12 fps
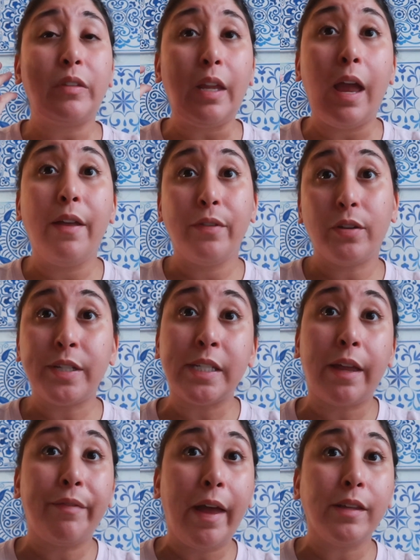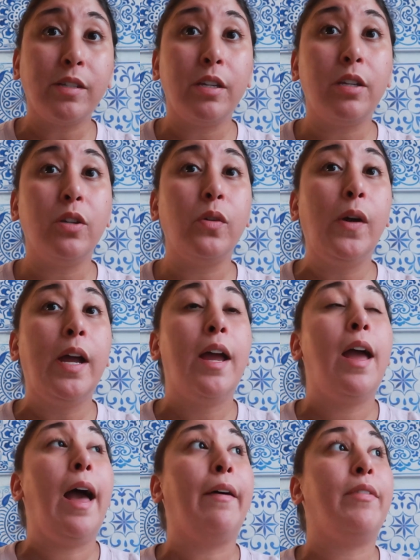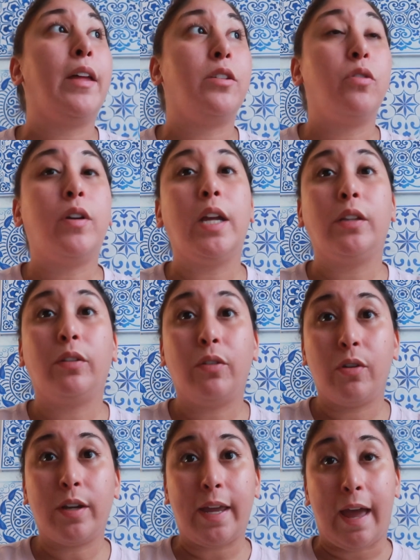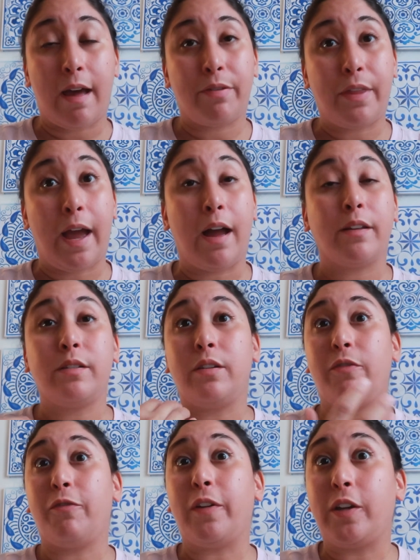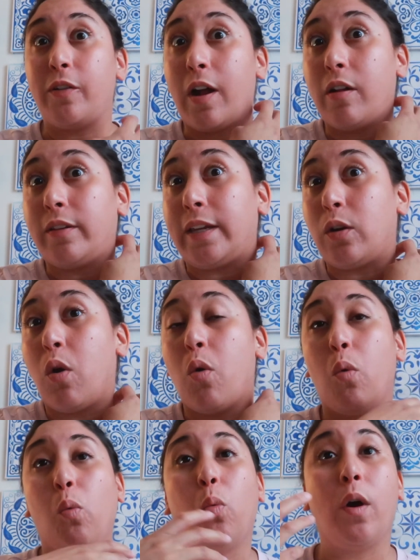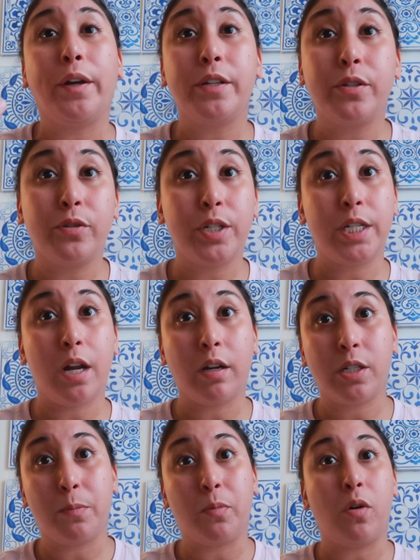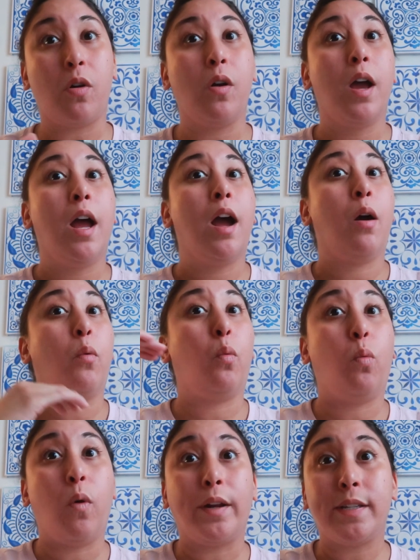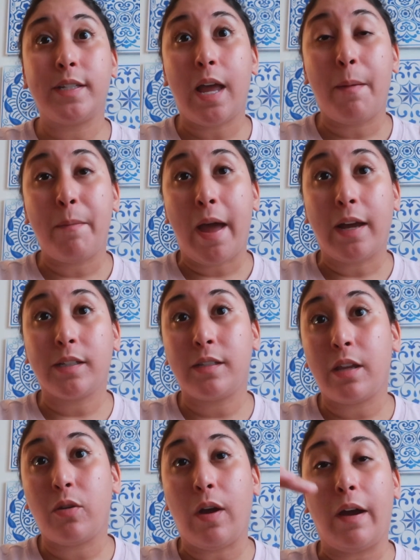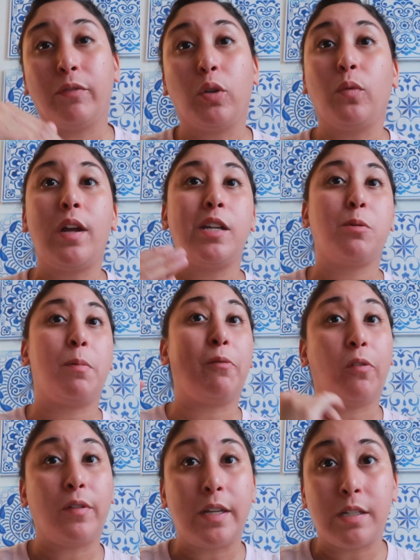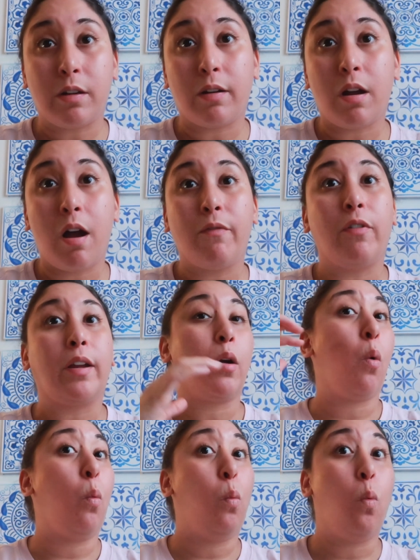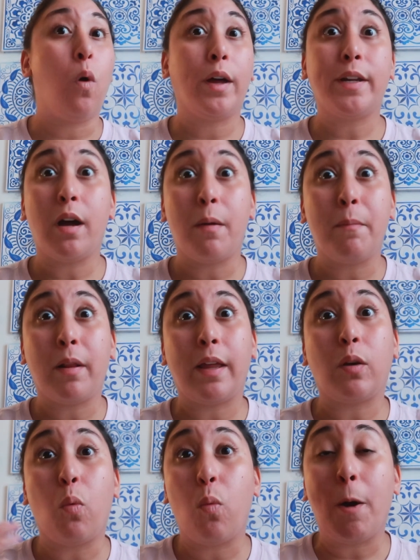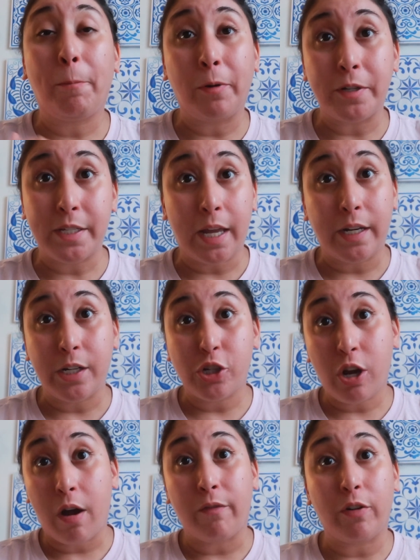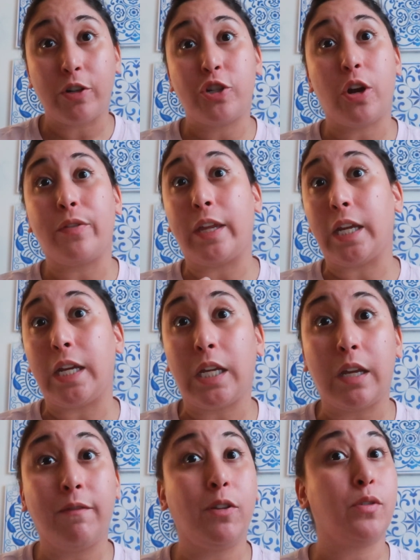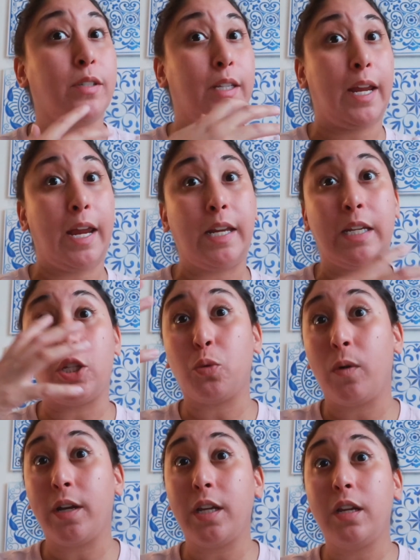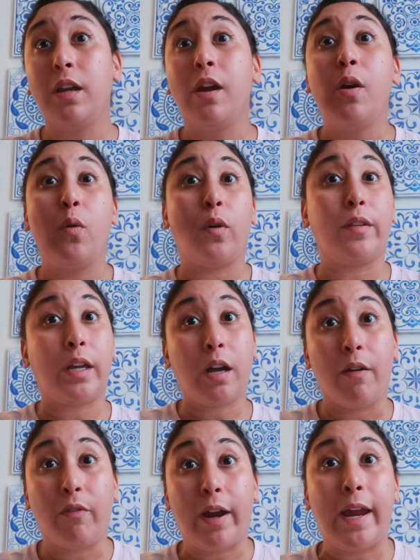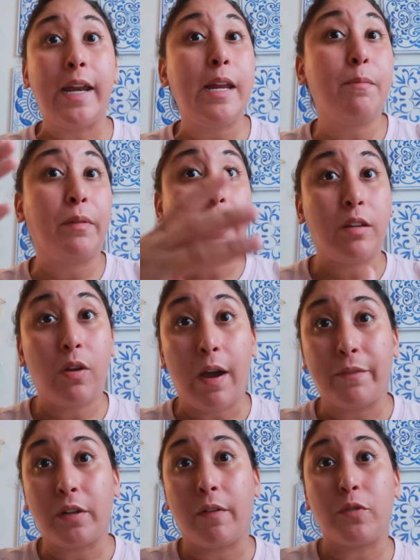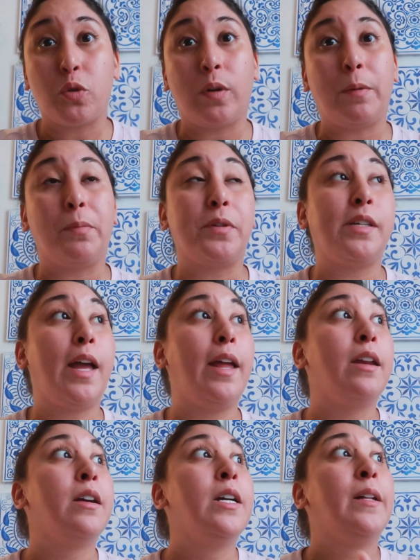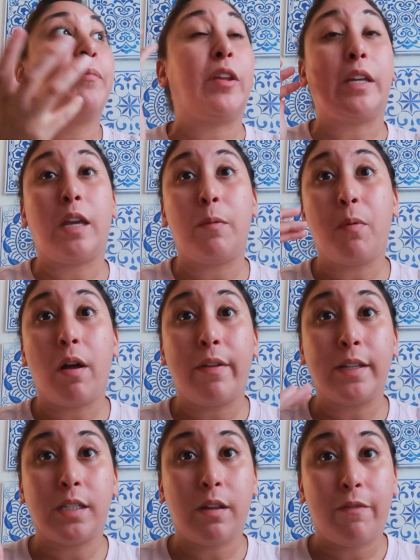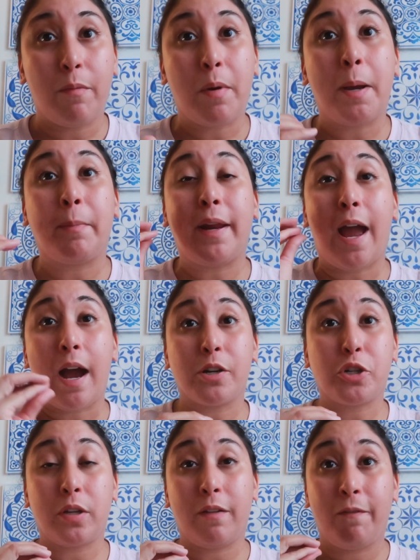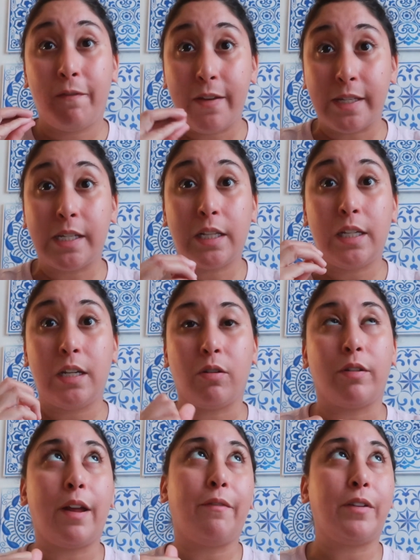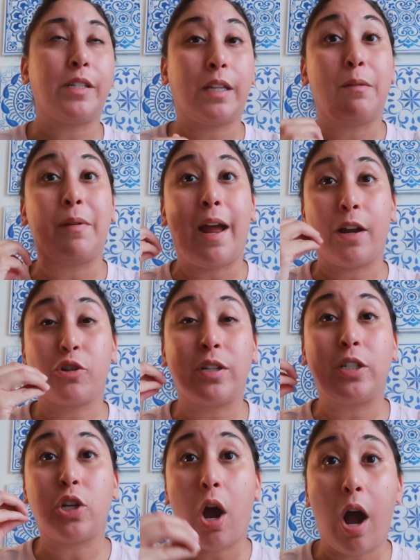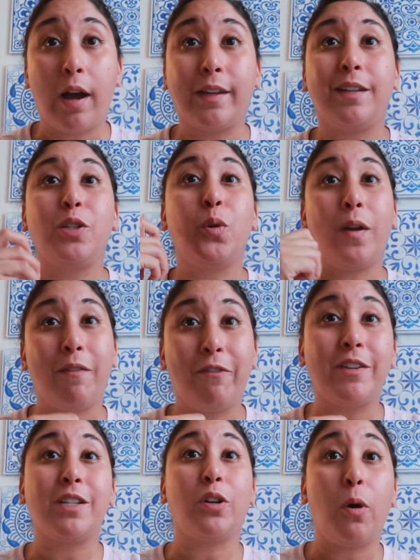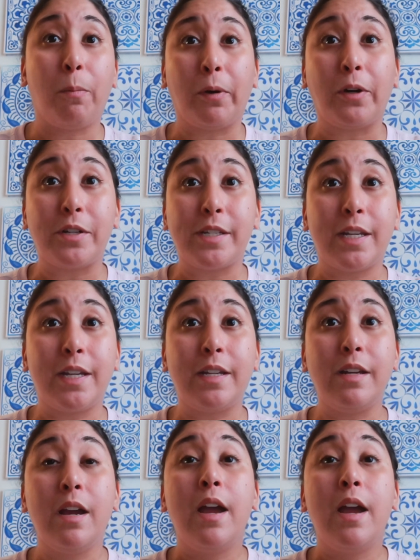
they'll send that to you, and then you can look at that and you figure out, like, what is your deductible? What is that max that you have to reach before they start covering? What percentage coverage are they going to give you? Is it 80-20, where they cover 80 but then you have to cover 20%? Like, keep all that stuff in mind, but actually physically, or not physically, but actually talking to a physical person